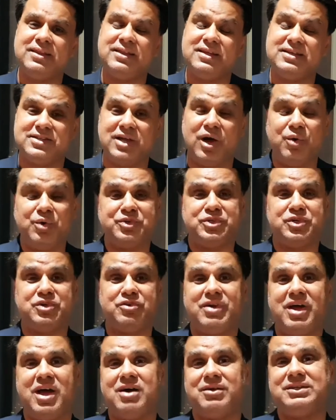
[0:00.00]
There's a whole issue
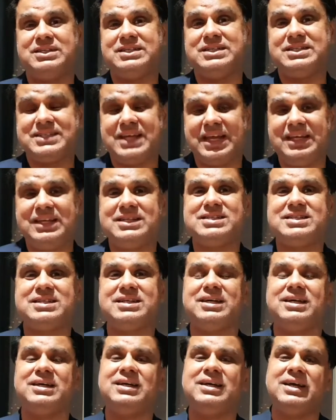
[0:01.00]
around
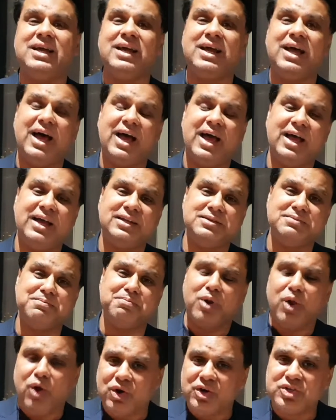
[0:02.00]
data and
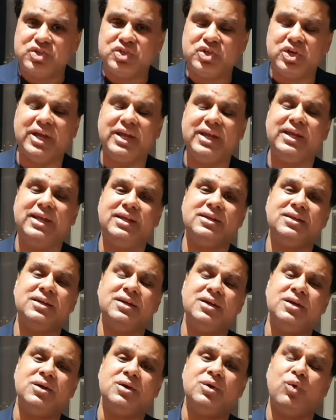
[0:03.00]
blockchain.
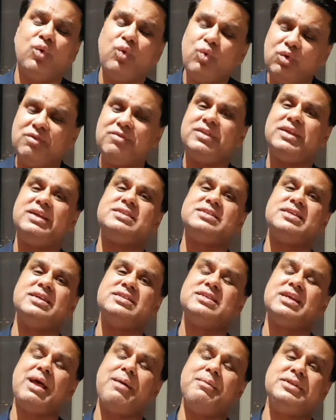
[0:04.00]
All of these things
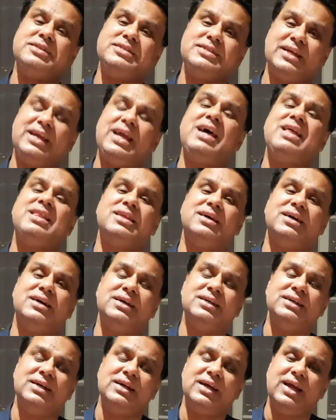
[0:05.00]
are coming together
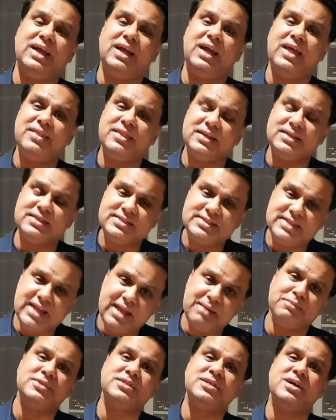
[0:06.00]
at the
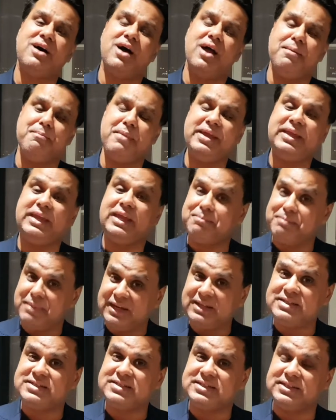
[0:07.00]
same time, making
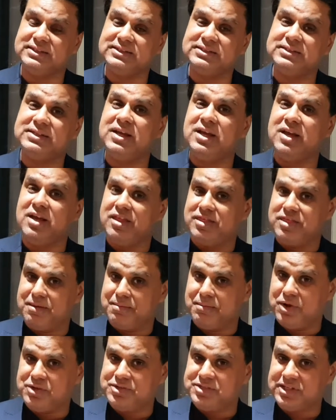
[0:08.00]
medicine the
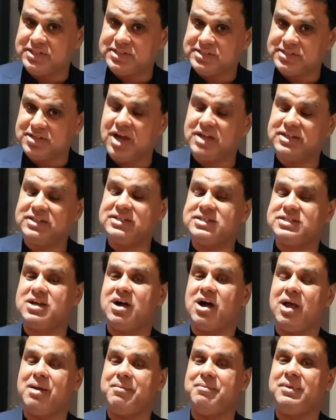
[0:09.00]
most exciting
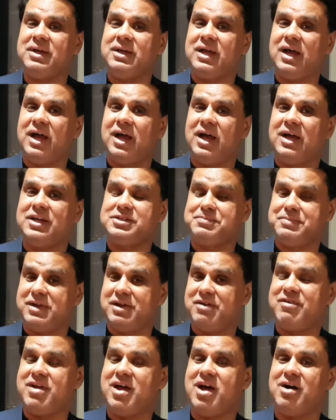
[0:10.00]
time to be
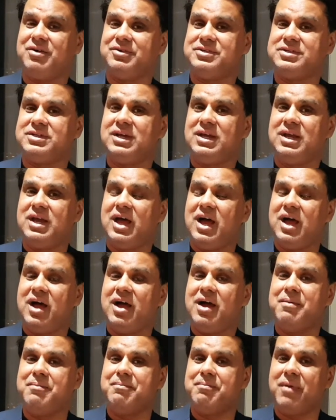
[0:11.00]
around.
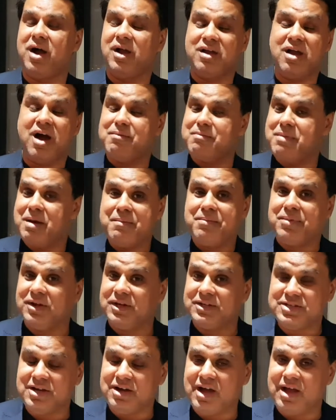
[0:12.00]
I can't remember a
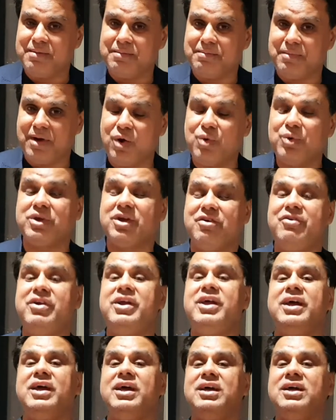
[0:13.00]
time in my whole
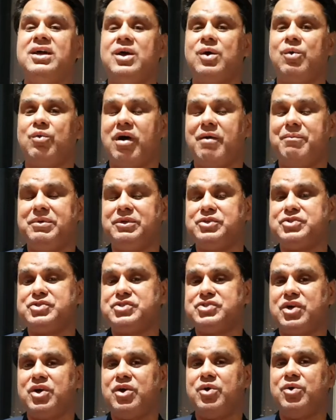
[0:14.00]
career where I've been
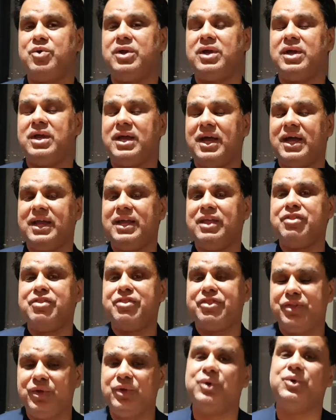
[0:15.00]
so
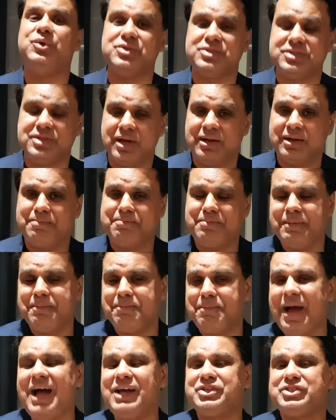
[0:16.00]
enthused and
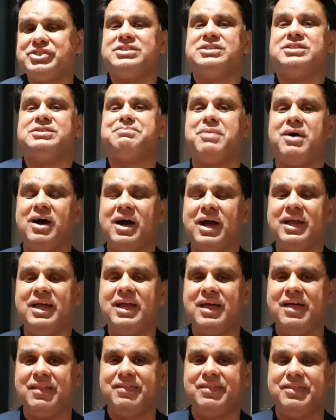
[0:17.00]
impassioned by
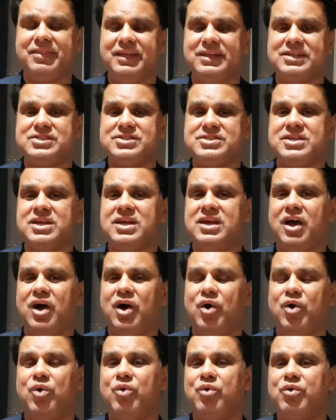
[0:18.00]
this
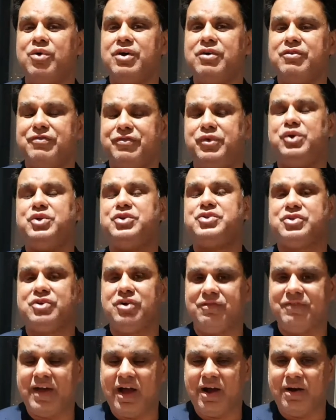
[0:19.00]
whole future
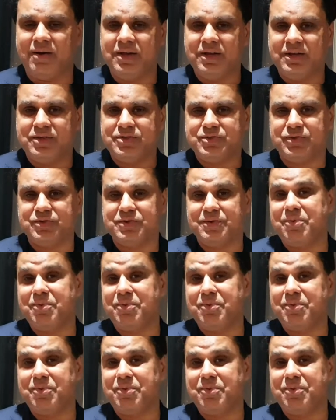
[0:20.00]
of our sort of